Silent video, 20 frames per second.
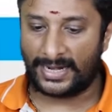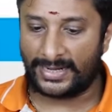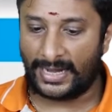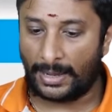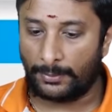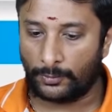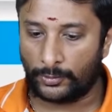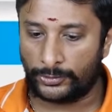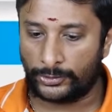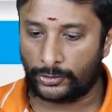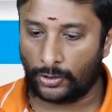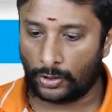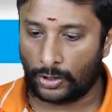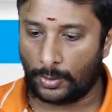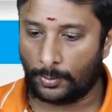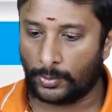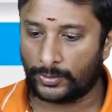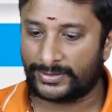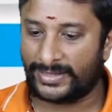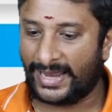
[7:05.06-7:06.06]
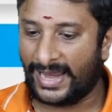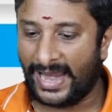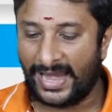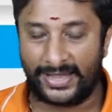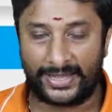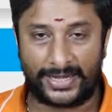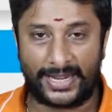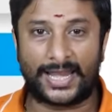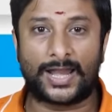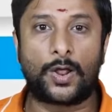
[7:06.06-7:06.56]
and I'm going to talk about the
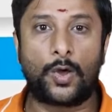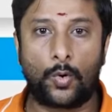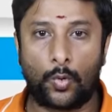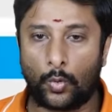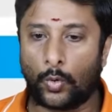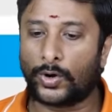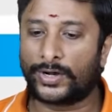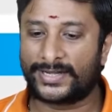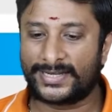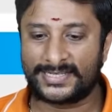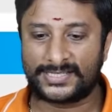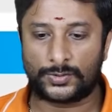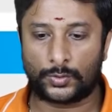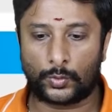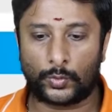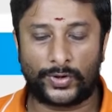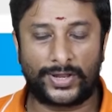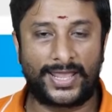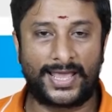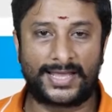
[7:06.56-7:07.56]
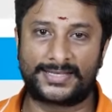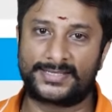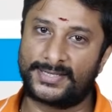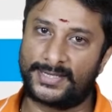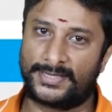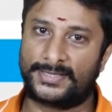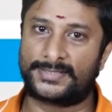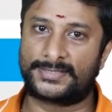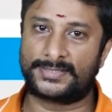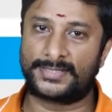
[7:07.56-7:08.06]
entire what is
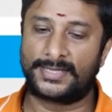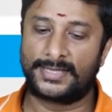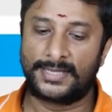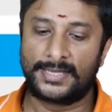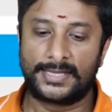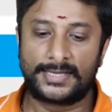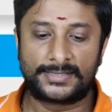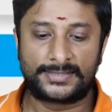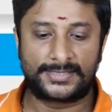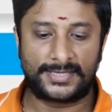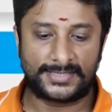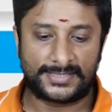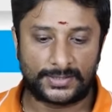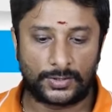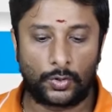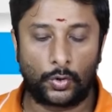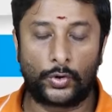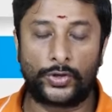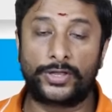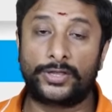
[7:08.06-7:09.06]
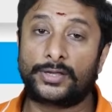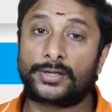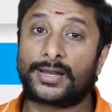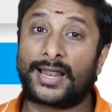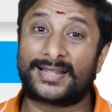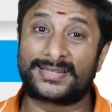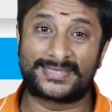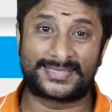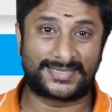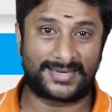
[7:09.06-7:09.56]
React.Js. Just go here
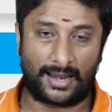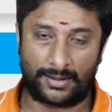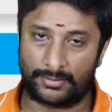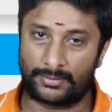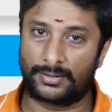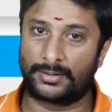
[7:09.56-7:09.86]
and start